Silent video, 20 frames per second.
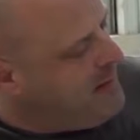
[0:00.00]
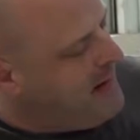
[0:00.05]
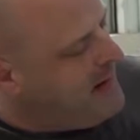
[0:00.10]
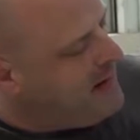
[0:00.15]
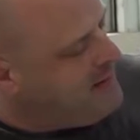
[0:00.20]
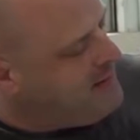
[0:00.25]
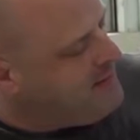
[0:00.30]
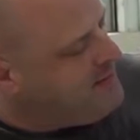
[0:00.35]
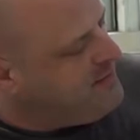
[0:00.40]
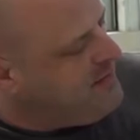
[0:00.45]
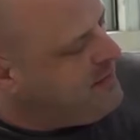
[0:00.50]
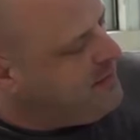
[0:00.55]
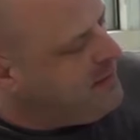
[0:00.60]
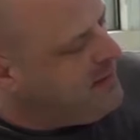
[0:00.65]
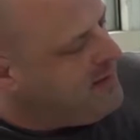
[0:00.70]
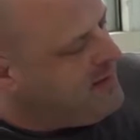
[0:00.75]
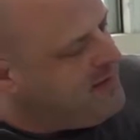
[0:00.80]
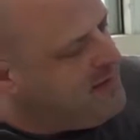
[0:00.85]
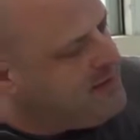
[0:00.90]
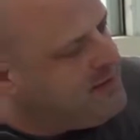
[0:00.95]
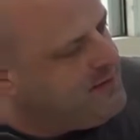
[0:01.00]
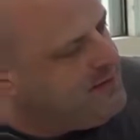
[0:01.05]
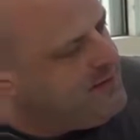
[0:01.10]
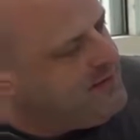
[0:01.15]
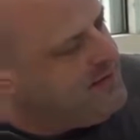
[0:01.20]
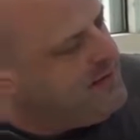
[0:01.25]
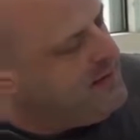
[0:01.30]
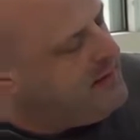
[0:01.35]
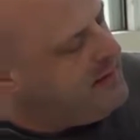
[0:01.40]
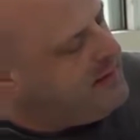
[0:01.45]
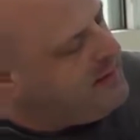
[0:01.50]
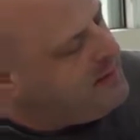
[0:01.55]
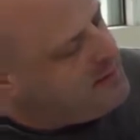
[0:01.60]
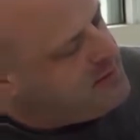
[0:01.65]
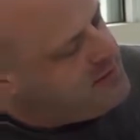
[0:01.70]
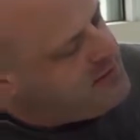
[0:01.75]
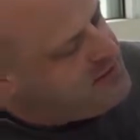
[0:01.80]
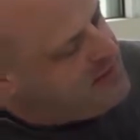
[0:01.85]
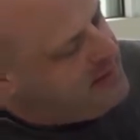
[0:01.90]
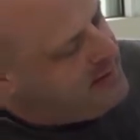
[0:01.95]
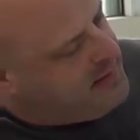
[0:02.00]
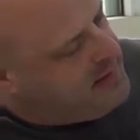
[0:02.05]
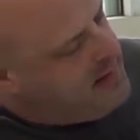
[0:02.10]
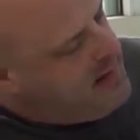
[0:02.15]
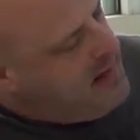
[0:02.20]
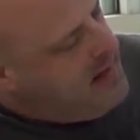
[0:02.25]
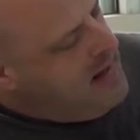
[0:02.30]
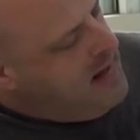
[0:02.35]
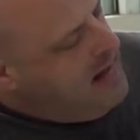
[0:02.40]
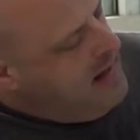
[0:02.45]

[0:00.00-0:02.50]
mounted somewhere in this vicinity of the machine.